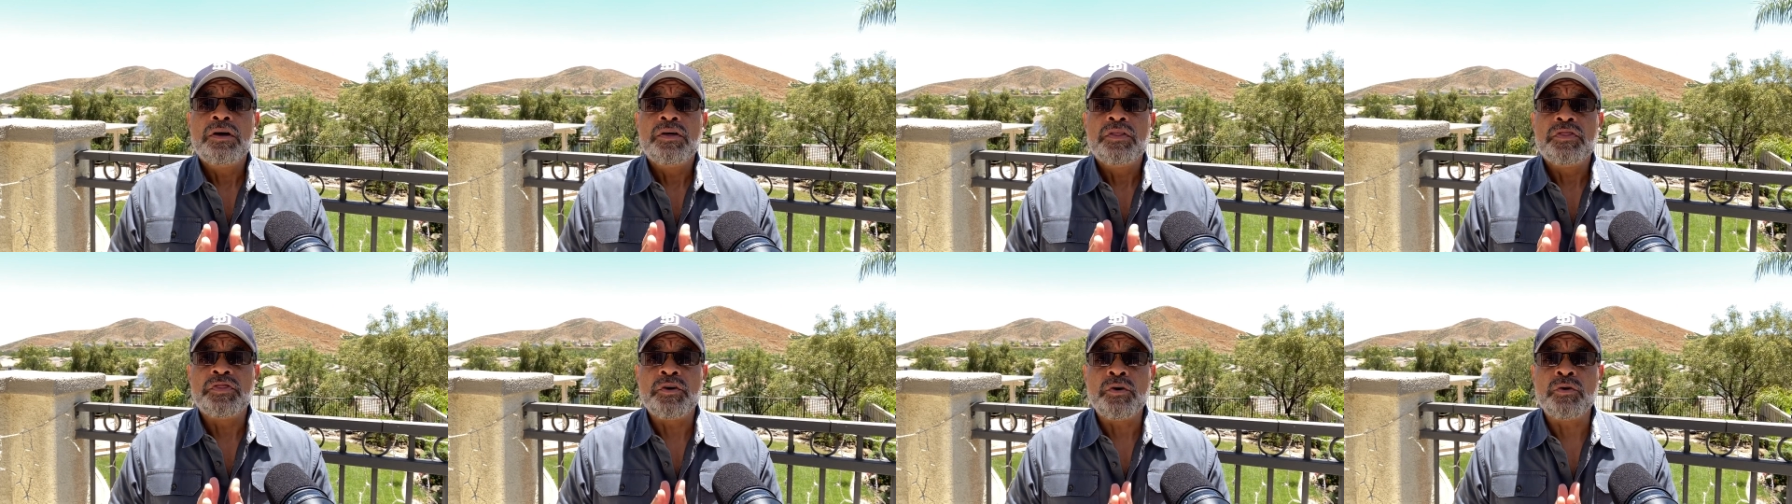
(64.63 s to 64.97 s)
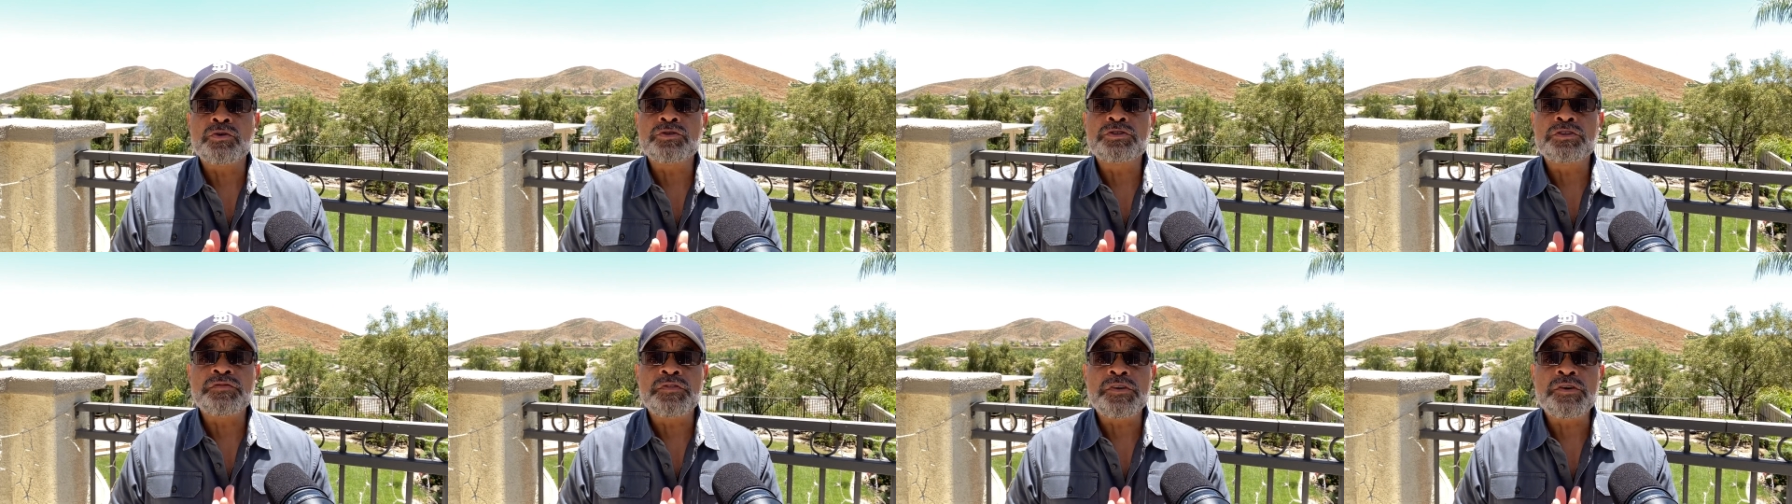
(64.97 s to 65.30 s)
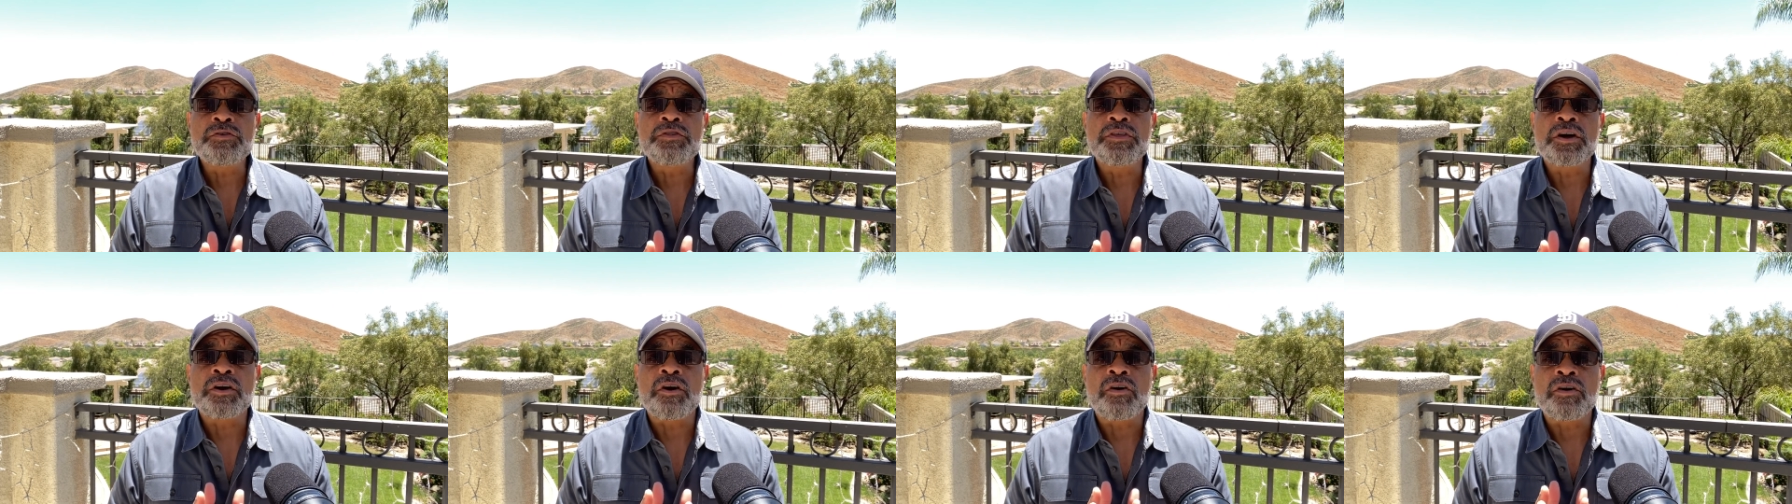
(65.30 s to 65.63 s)
those of
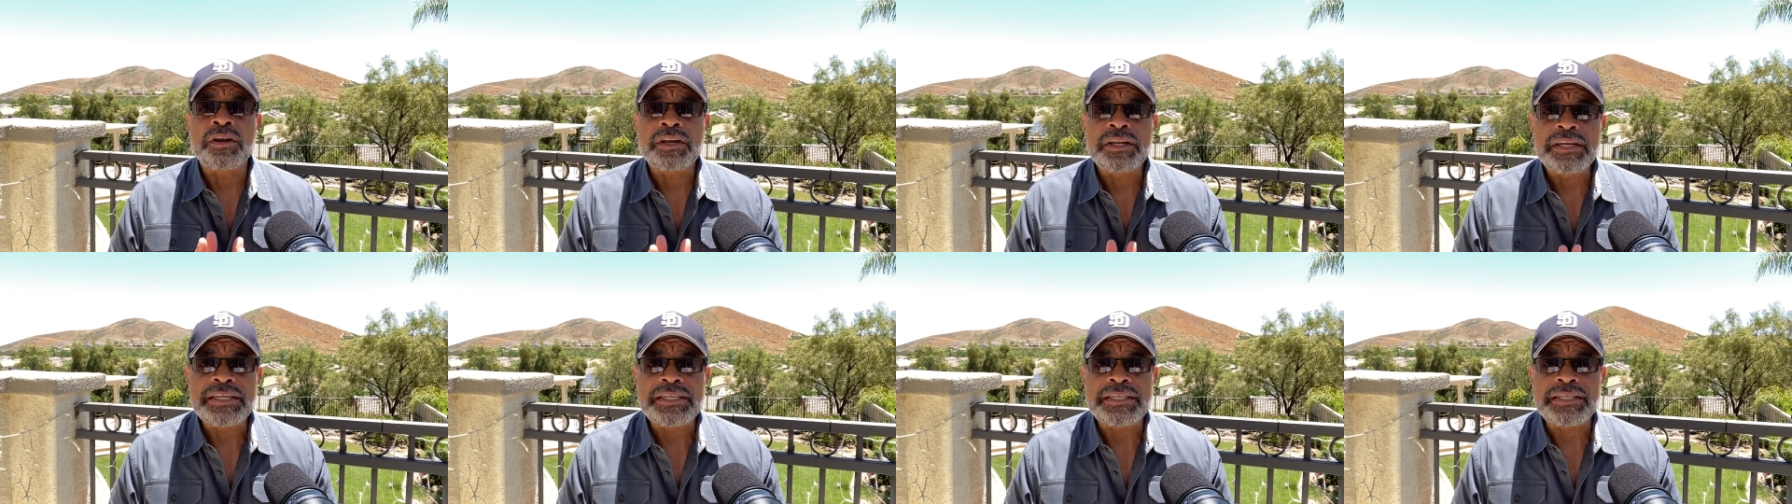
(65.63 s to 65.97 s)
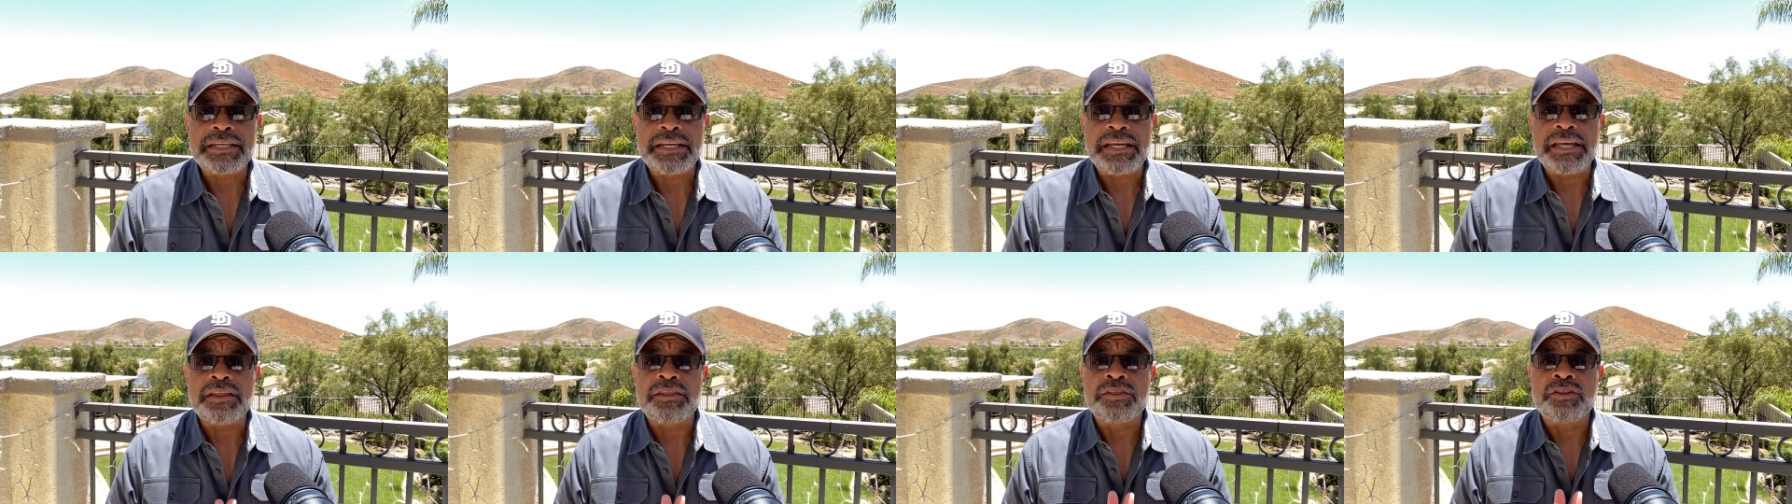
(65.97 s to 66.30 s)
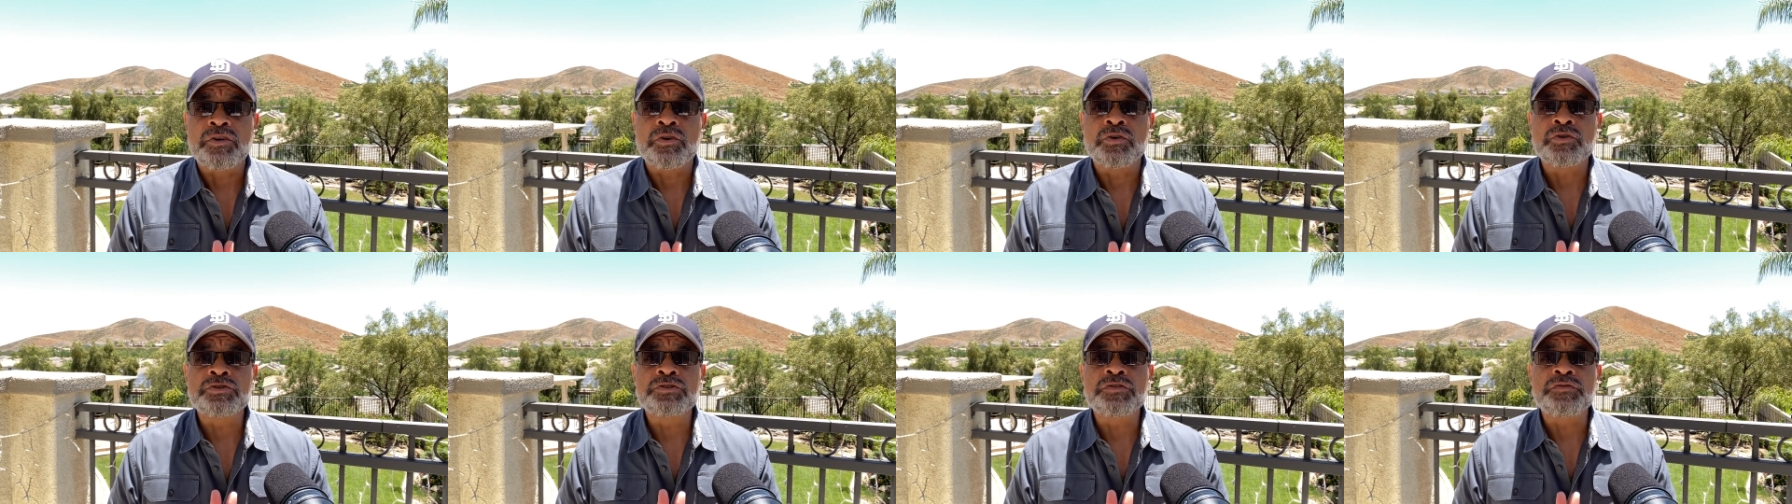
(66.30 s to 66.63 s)
you that are listening,
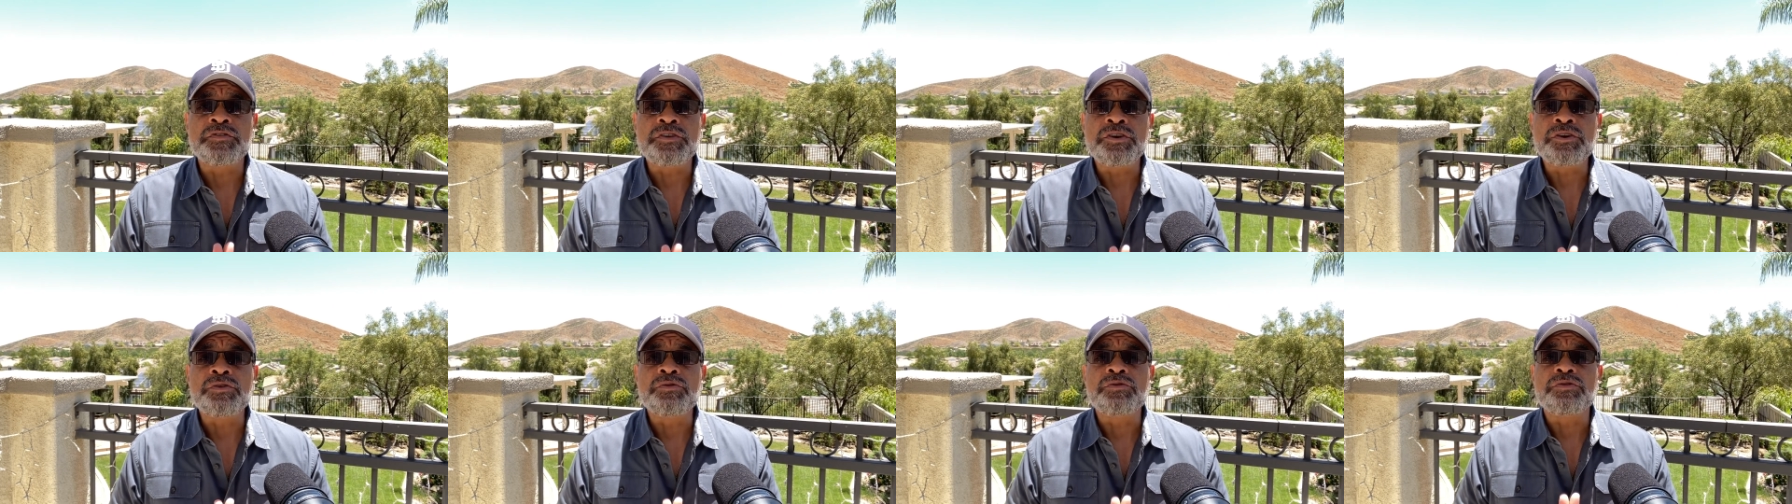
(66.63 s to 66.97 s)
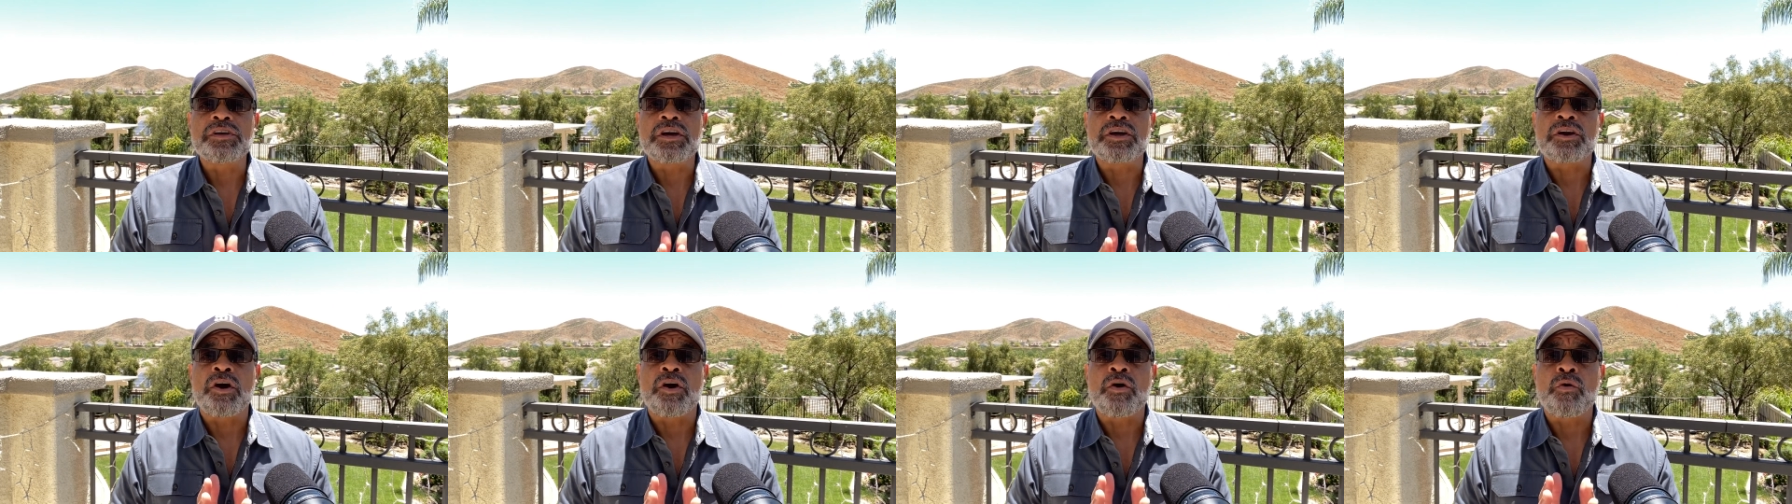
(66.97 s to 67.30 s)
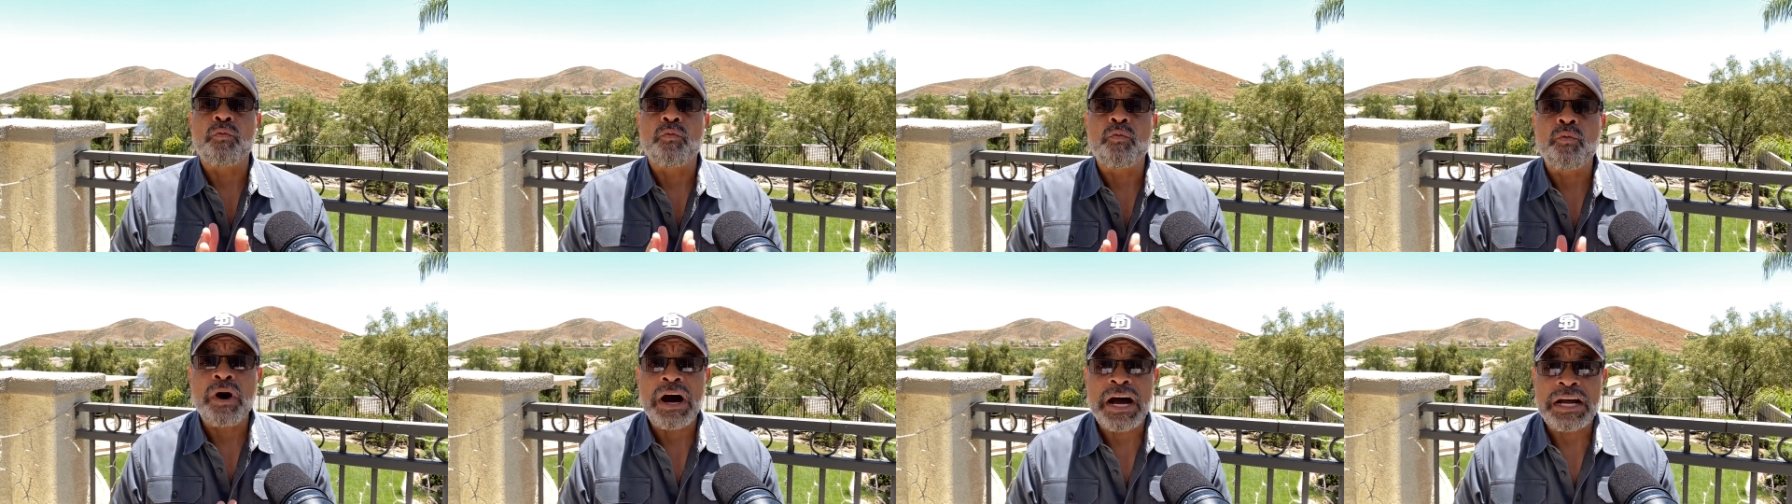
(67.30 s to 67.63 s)
those of you that are
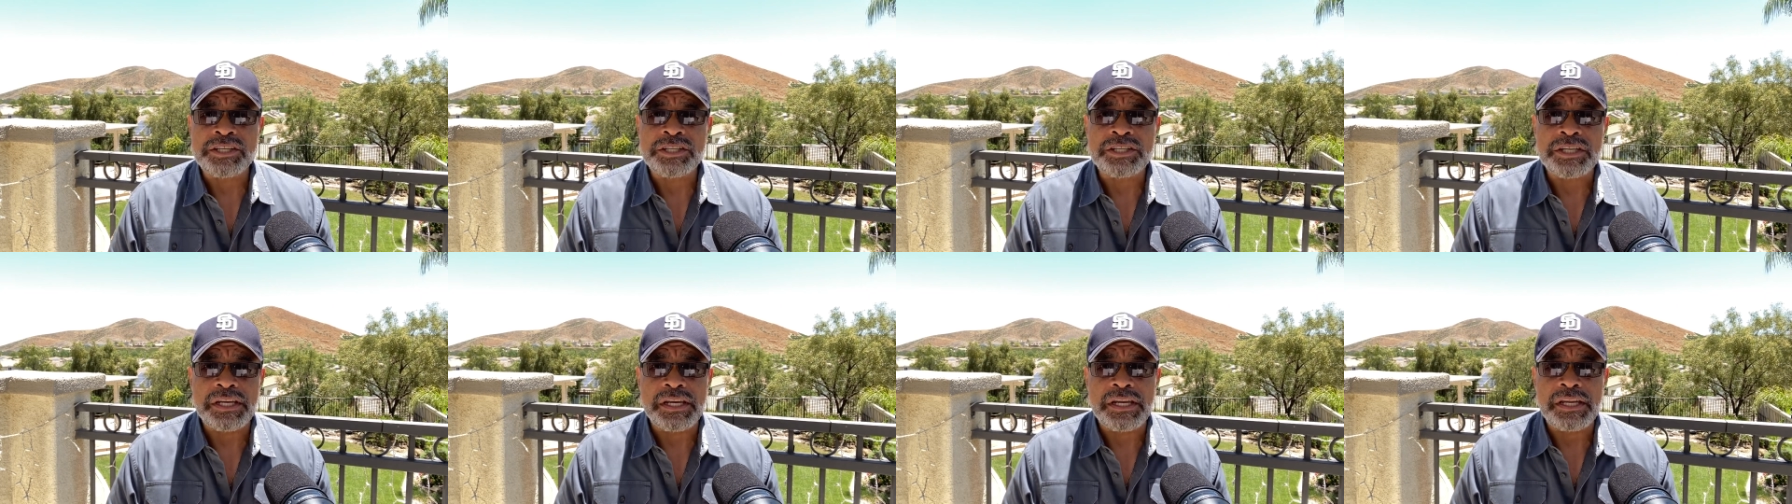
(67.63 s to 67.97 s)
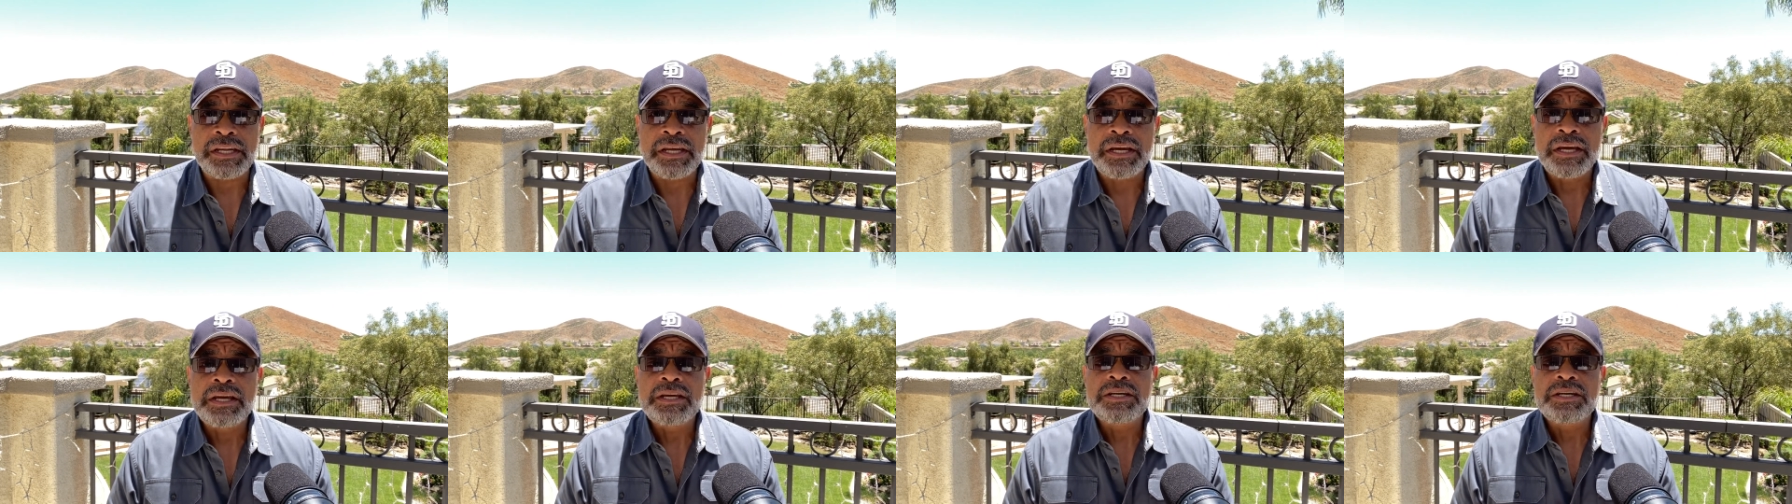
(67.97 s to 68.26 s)
watching,